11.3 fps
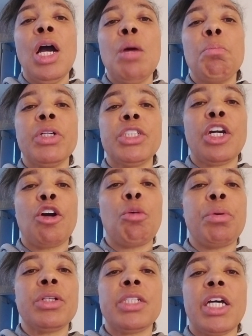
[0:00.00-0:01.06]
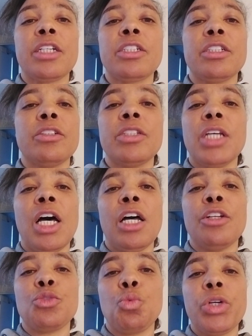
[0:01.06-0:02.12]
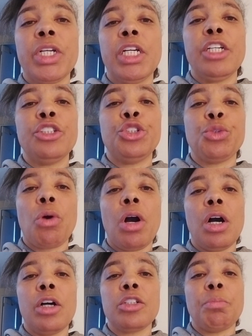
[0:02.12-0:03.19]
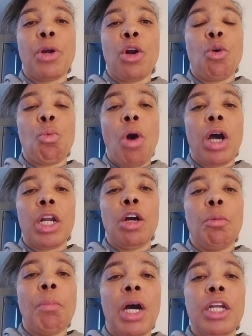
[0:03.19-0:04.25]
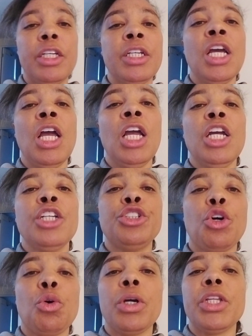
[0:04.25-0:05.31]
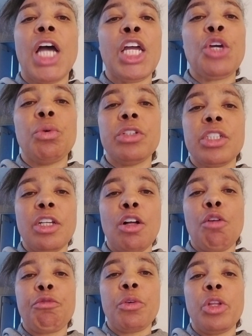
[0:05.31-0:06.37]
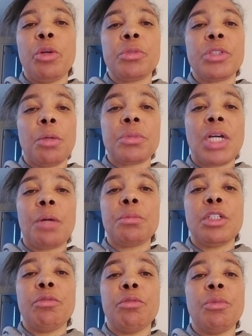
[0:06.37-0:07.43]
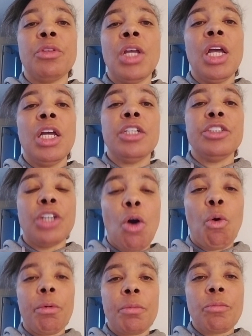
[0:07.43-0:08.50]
Material possessions as weed, drugs, marijuana, money, jewelry that he would steal from them, sometimes even dope.